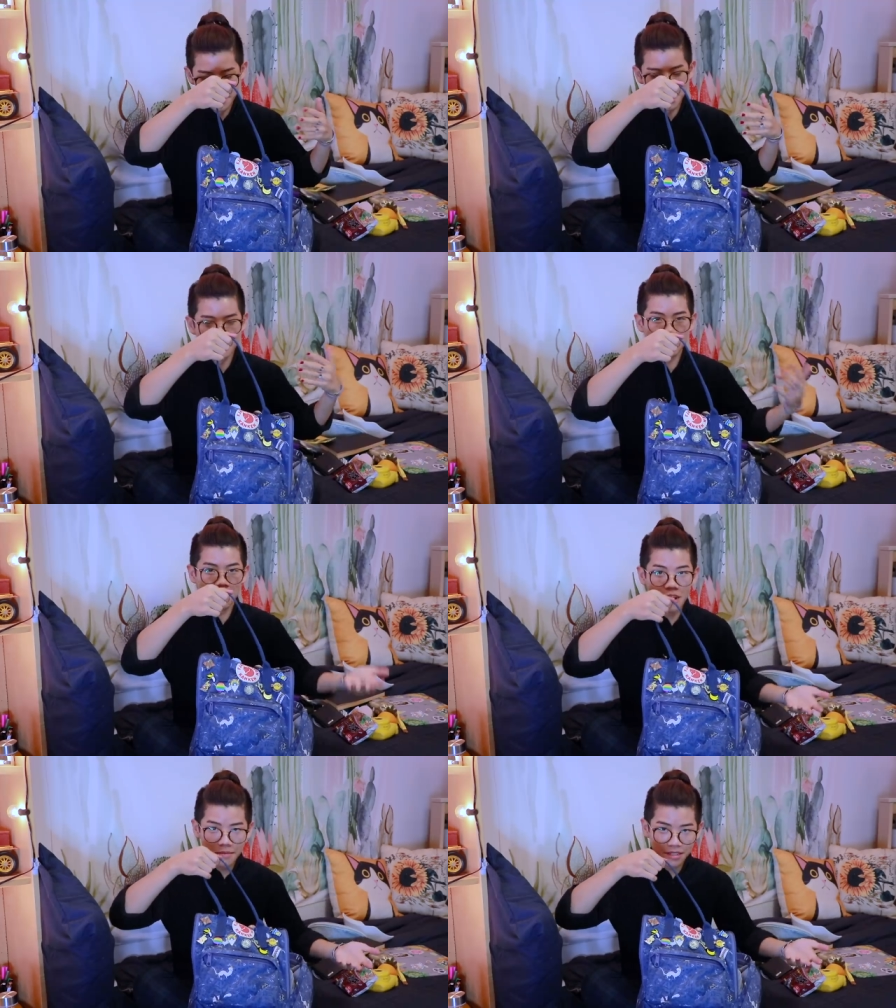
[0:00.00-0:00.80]
But after
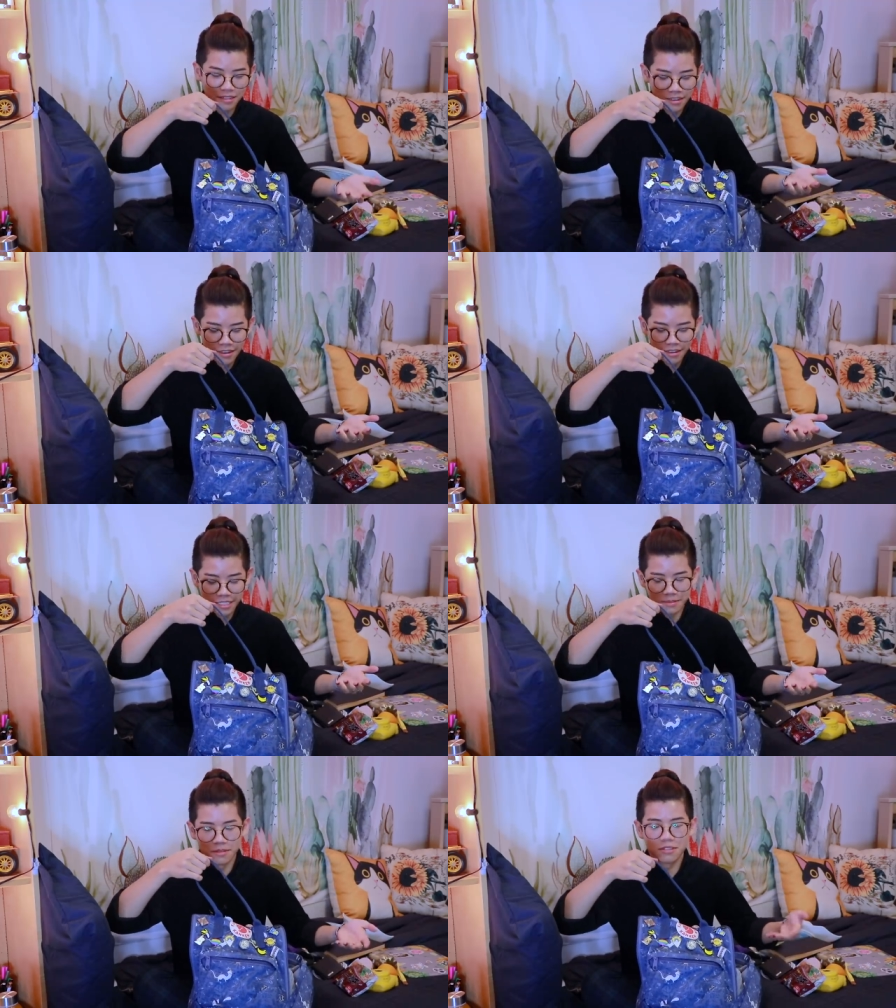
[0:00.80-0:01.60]
ramen,
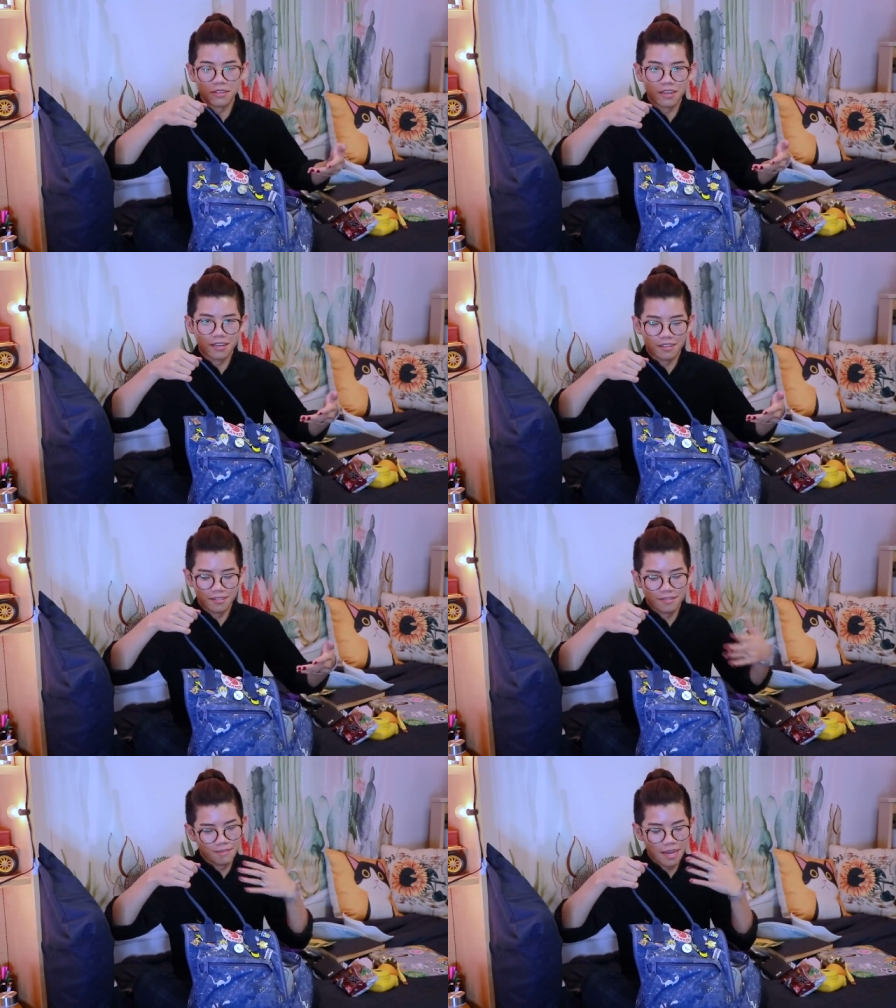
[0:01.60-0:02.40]
sometimes you get
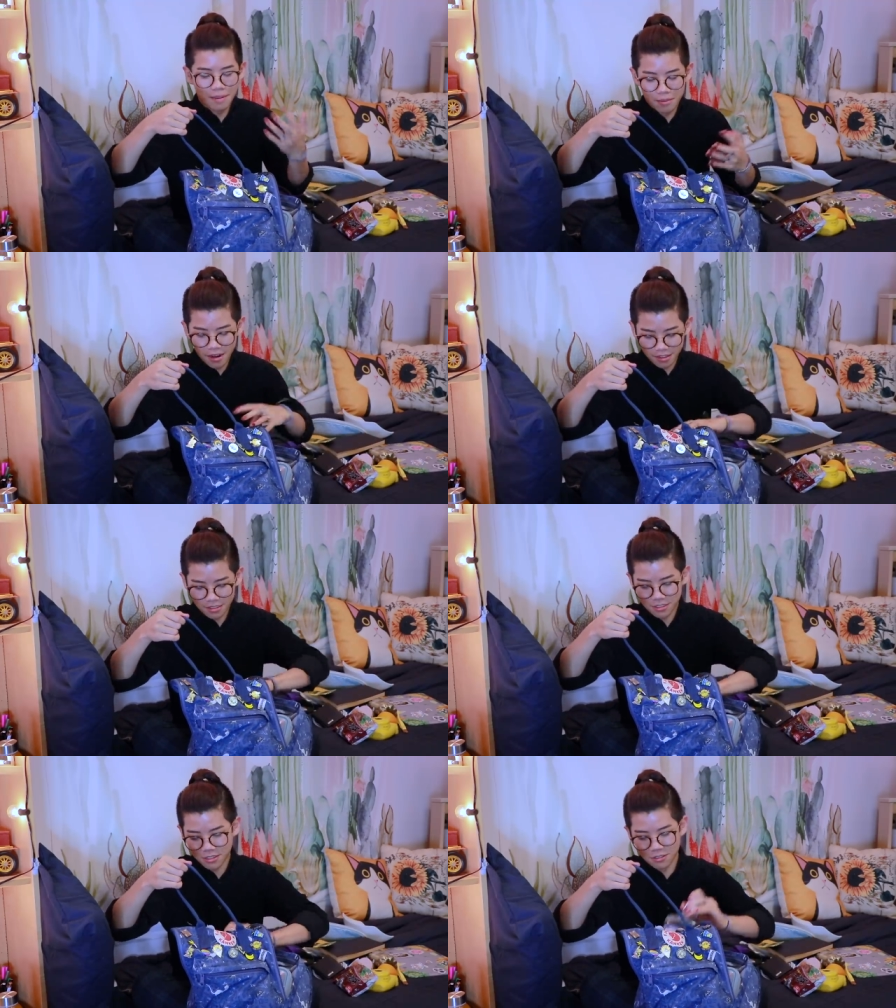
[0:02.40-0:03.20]
bad
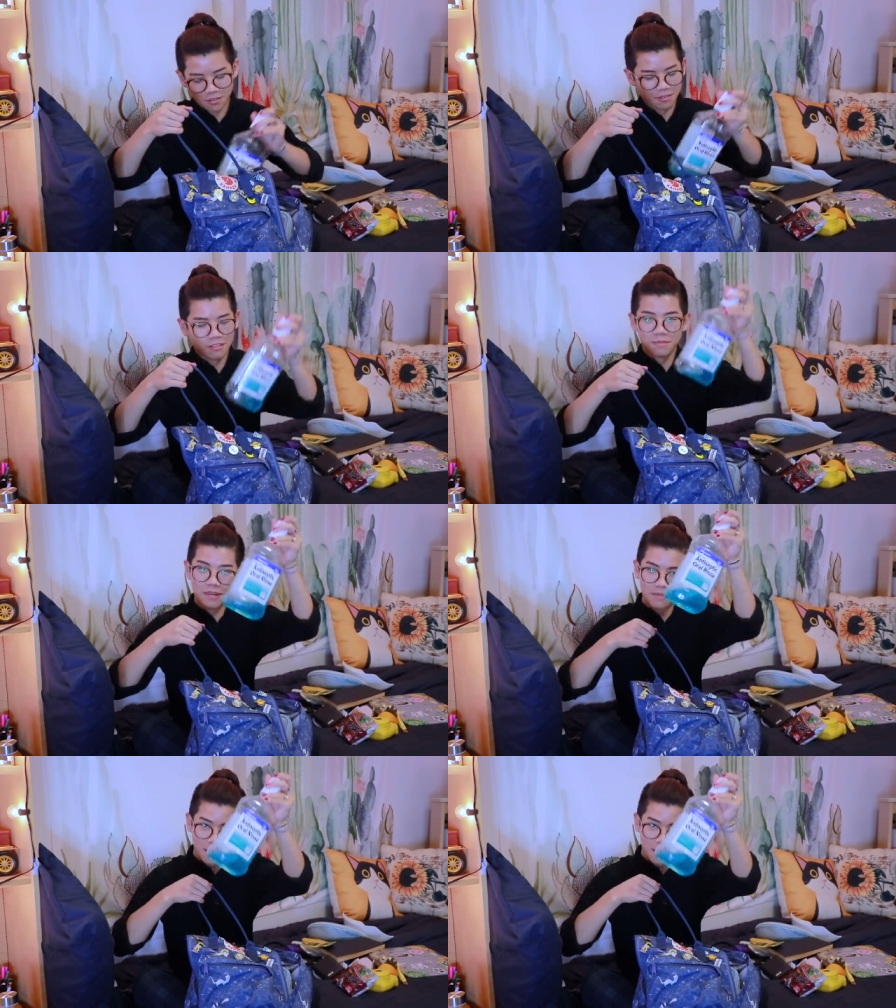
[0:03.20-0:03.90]
breath, so you bring